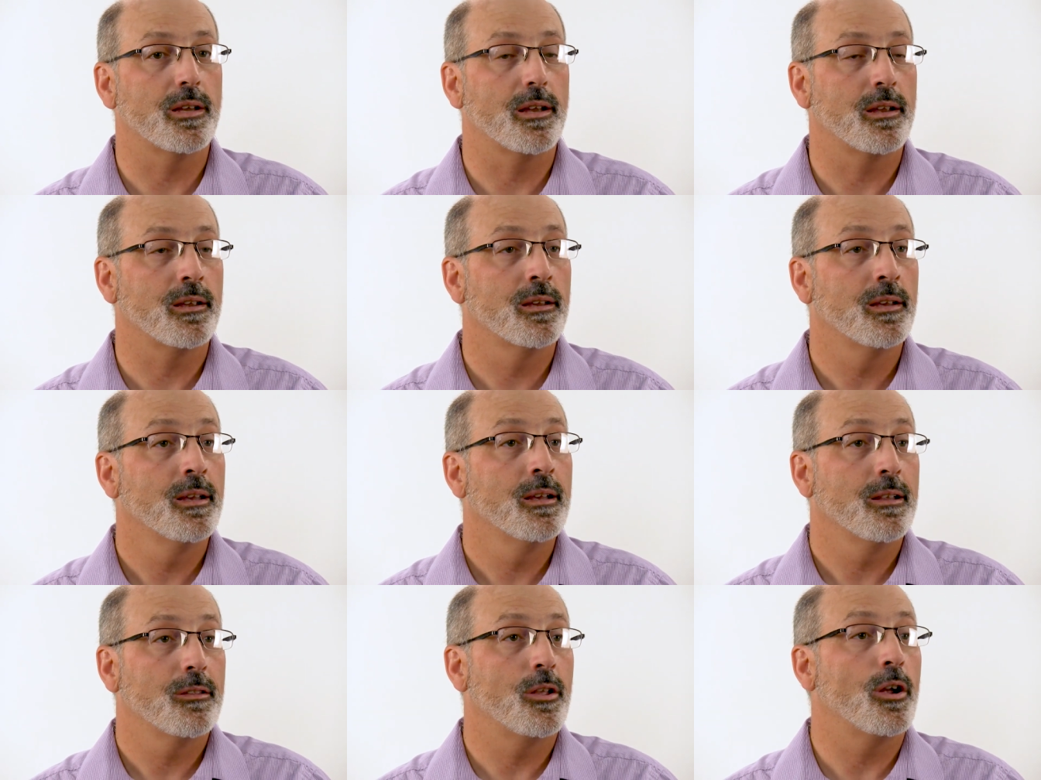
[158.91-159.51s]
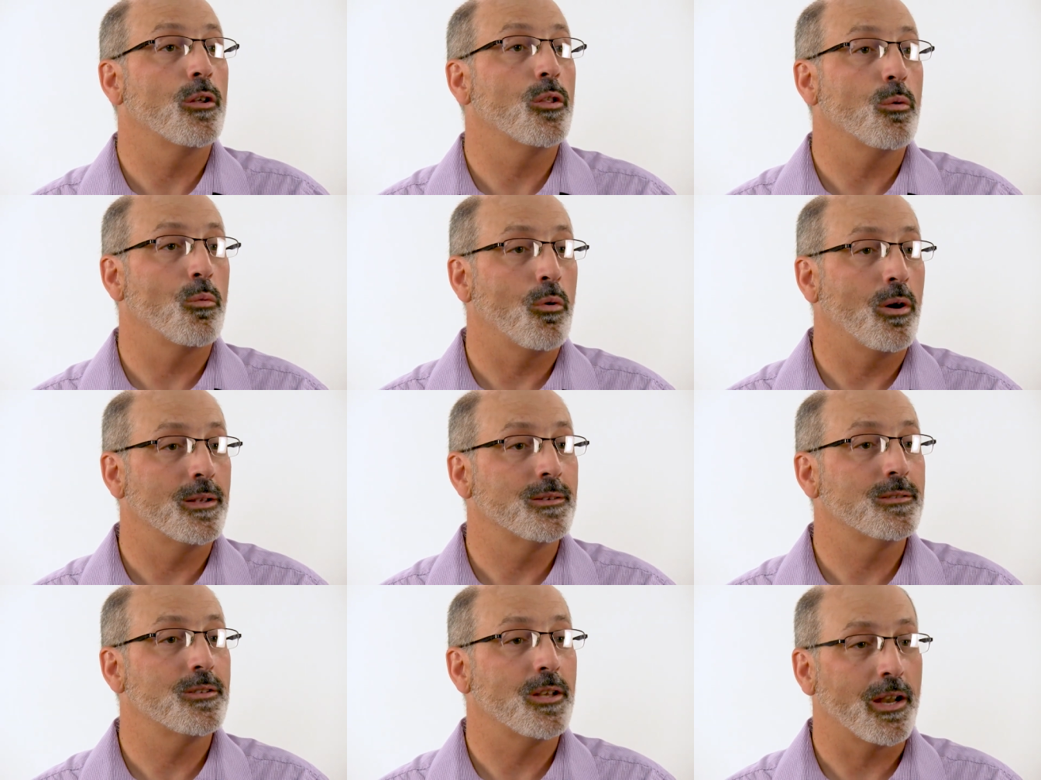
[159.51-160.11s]
They, they're the
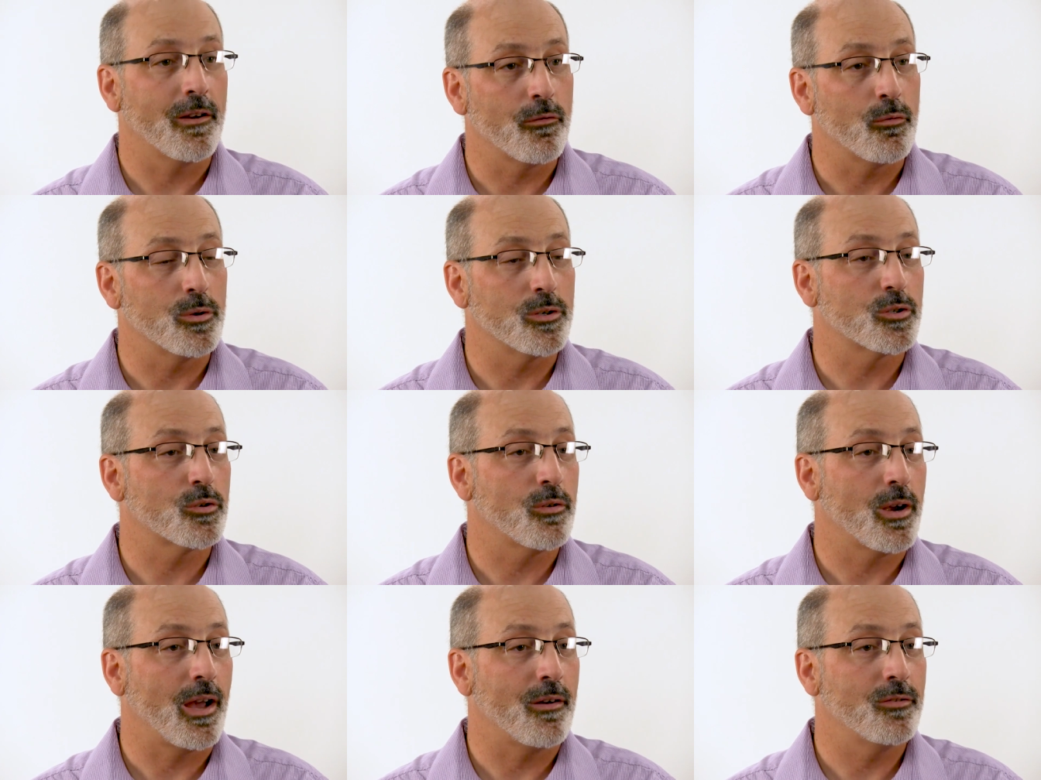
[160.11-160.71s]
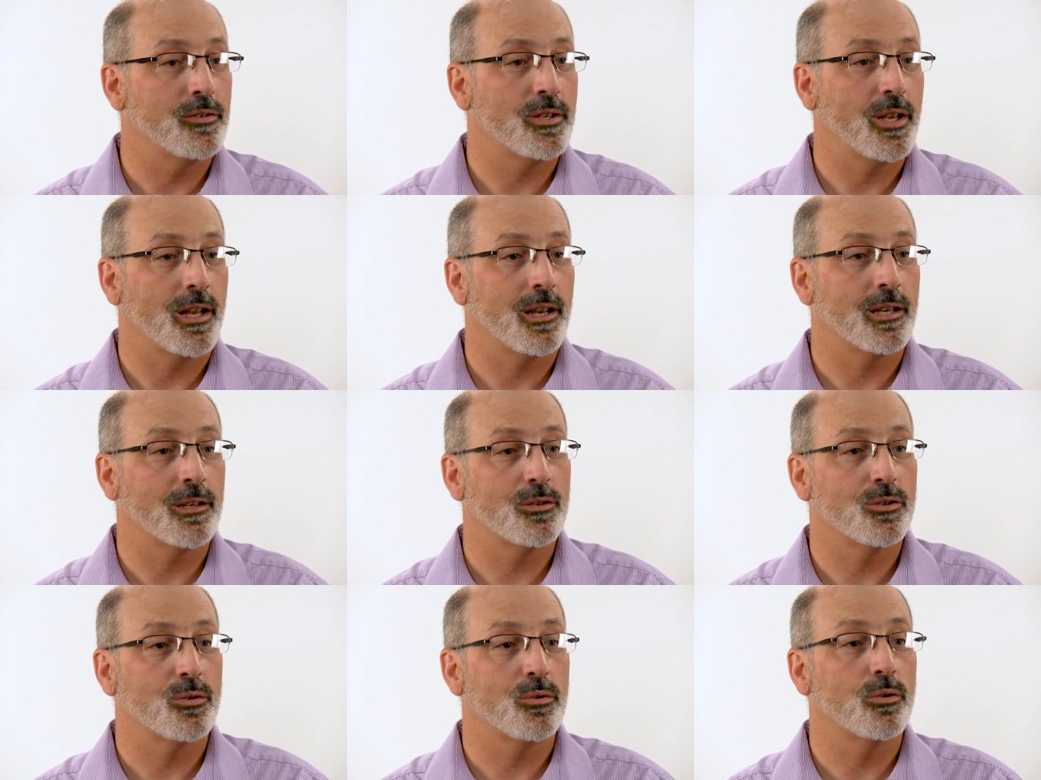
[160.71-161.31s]
ones that everyone's
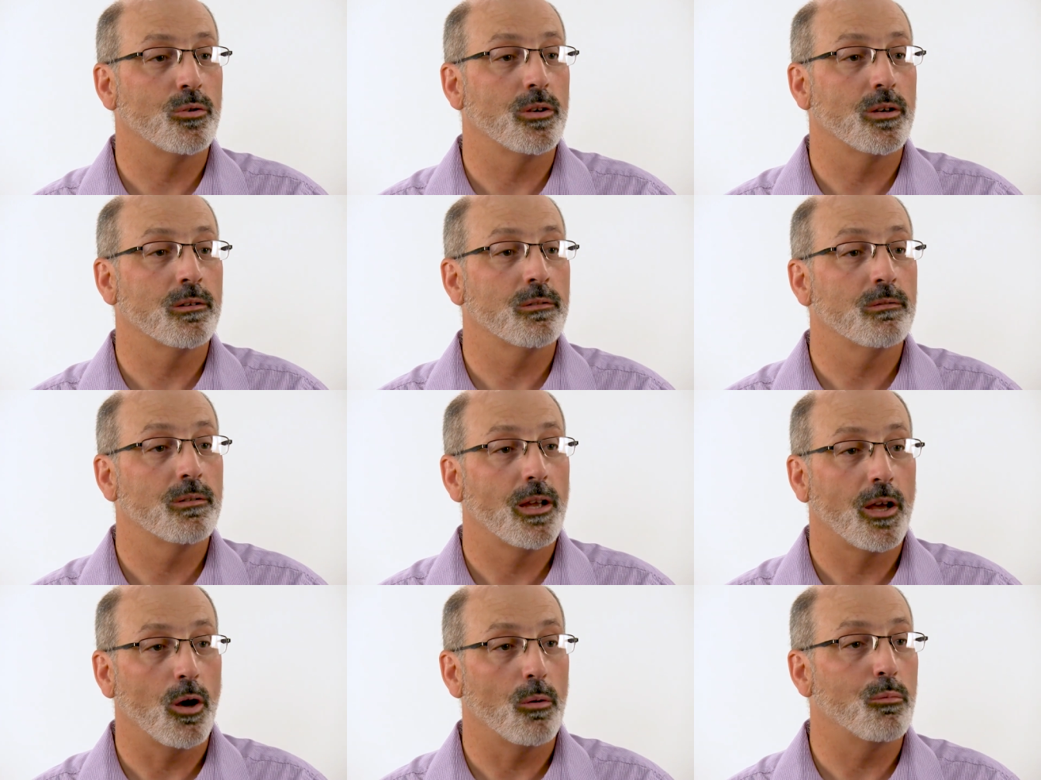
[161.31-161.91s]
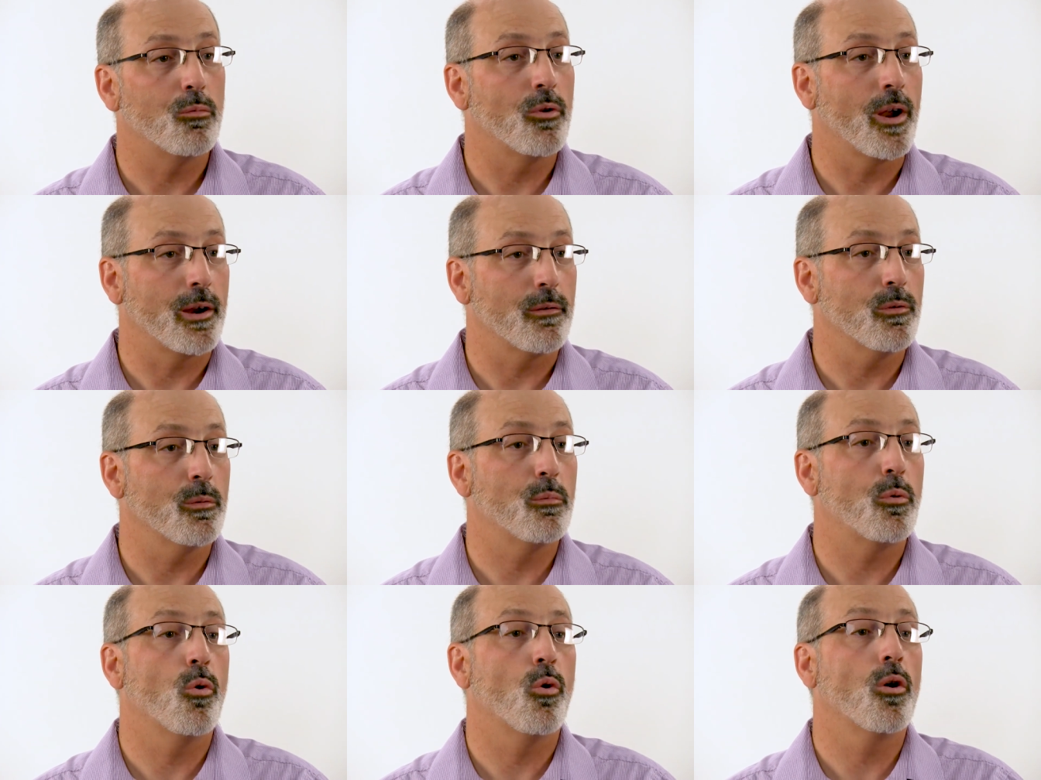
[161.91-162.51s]
gravitating to to help
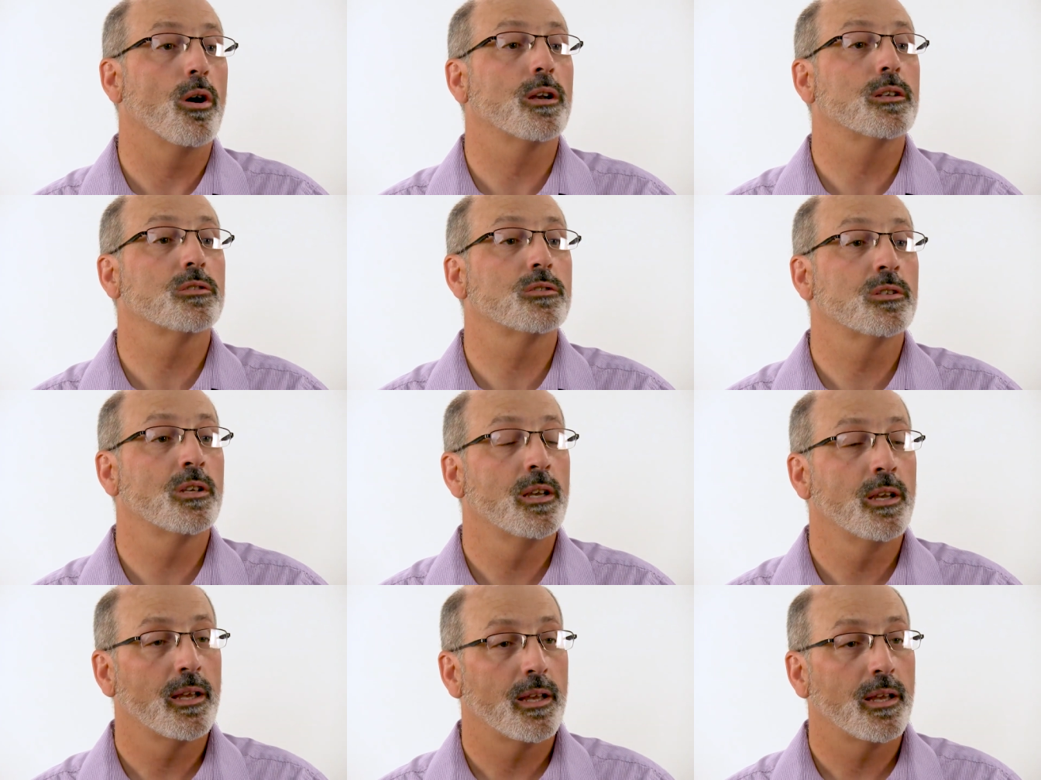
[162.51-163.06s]
write reports,